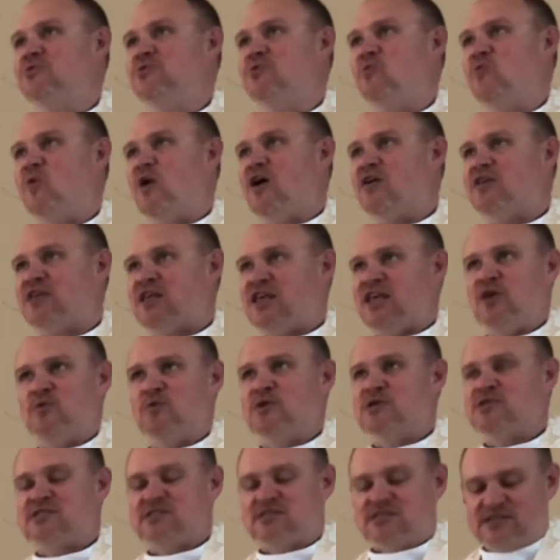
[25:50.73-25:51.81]
while he
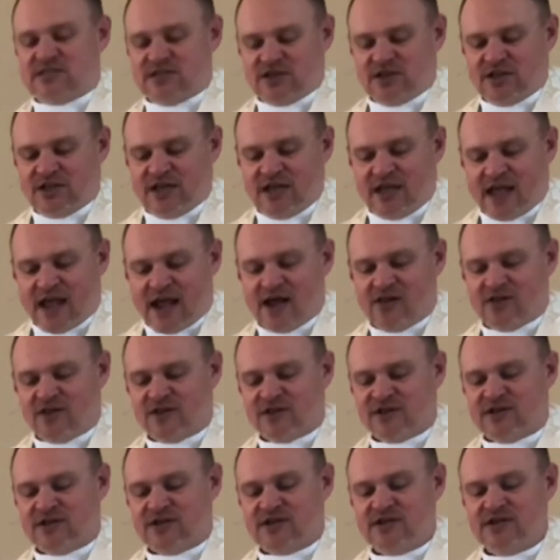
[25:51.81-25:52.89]
was still in
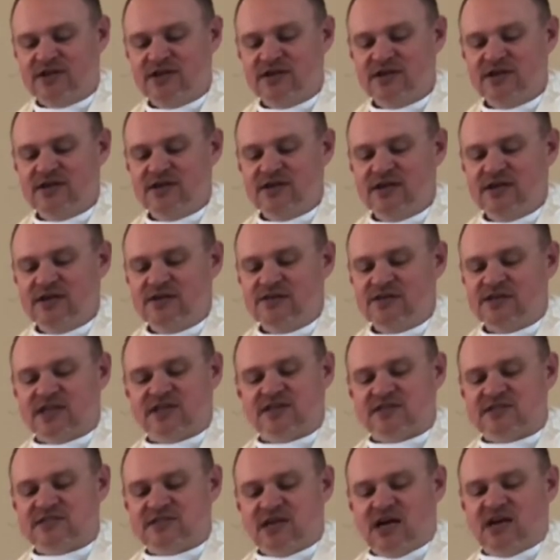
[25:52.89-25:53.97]
Galilee, that
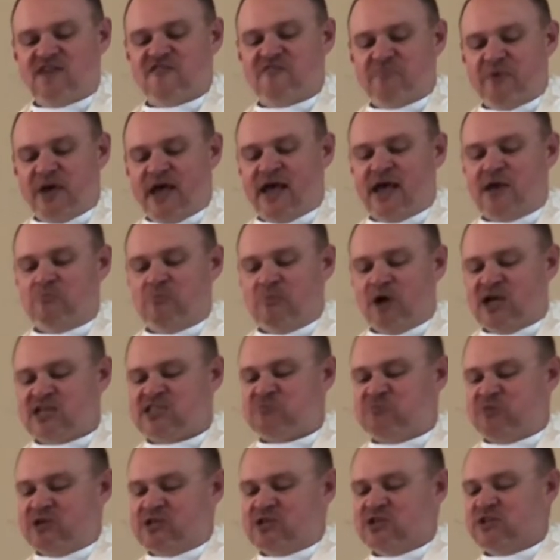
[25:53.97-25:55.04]
the Son of Man
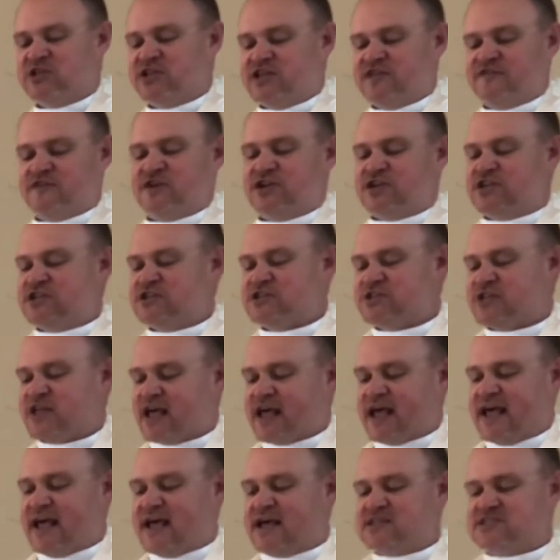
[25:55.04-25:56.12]
must be delivered into the
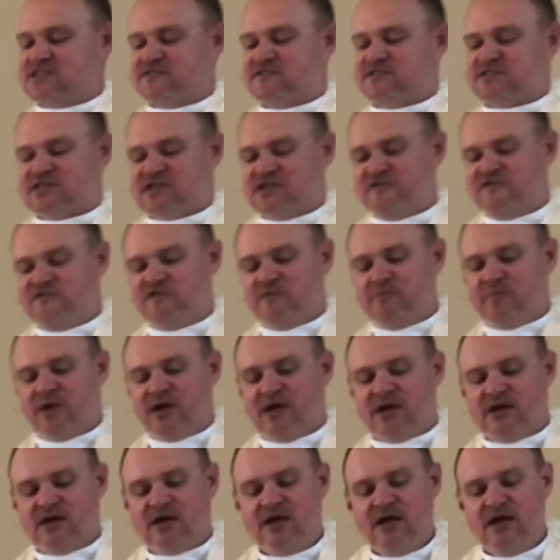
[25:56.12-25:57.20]
hands of sinful
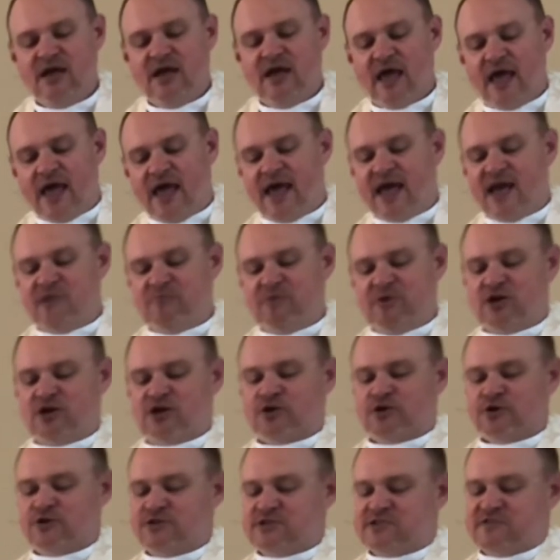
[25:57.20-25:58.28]
men and be
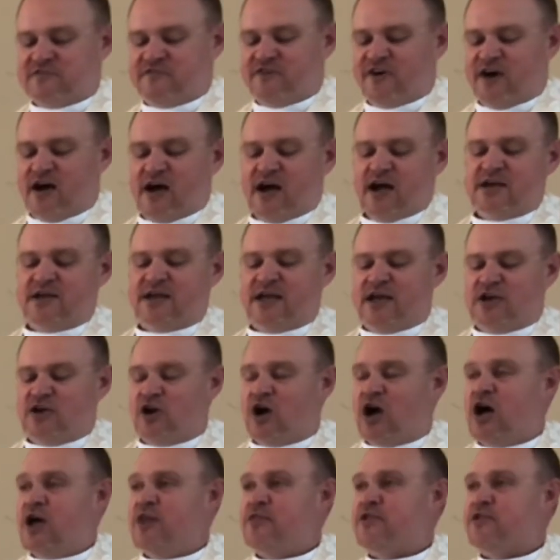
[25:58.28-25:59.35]
crucified, and
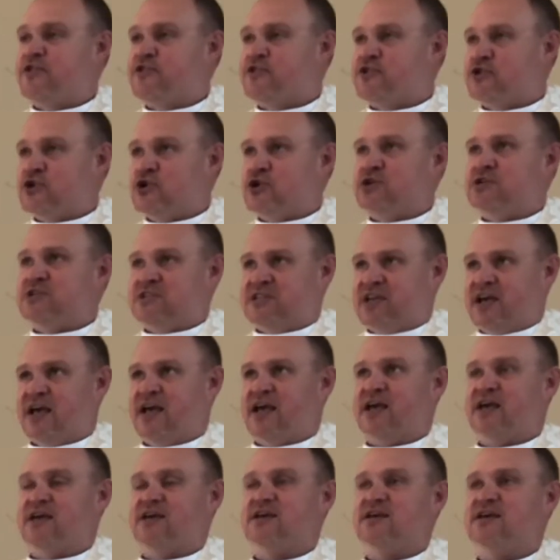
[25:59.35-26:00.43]
on the third
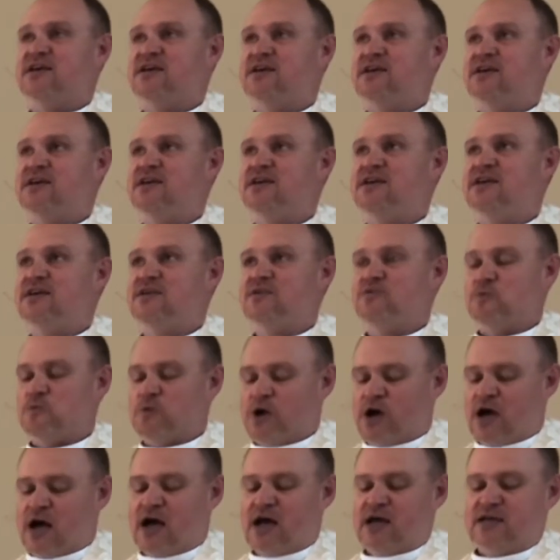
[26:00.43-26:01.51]
day
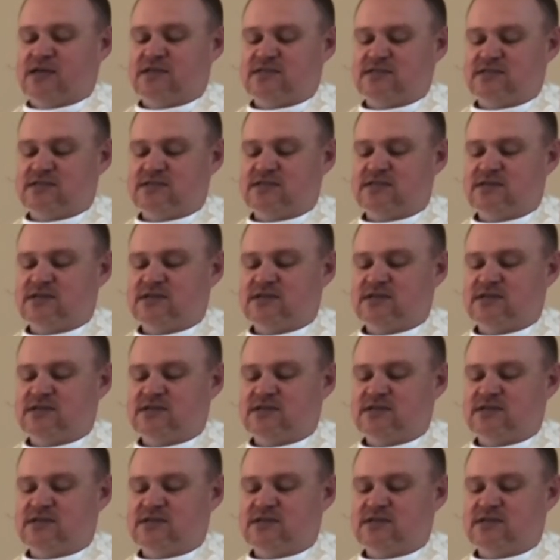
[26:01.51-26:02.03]
rise.